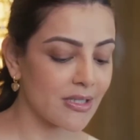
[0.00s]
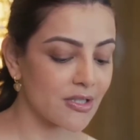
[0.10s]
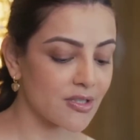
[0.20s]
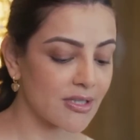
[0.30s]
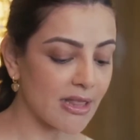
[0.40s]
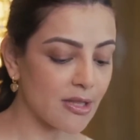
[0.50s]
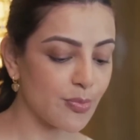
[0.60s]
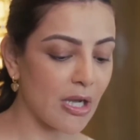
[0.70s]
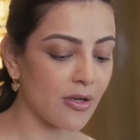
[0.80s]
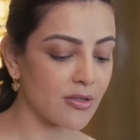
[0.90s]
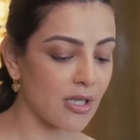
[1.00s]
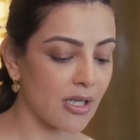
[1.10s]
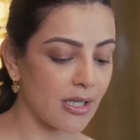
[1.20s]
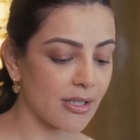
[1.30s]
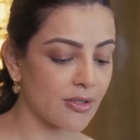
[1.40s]
To set the brows,
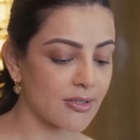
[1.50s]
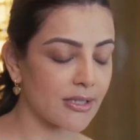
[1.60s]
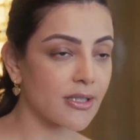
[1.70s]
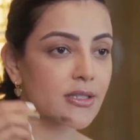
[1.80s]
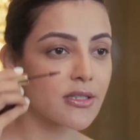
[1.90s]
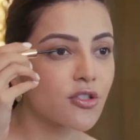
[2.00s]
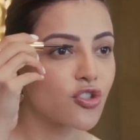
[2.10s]
I like using this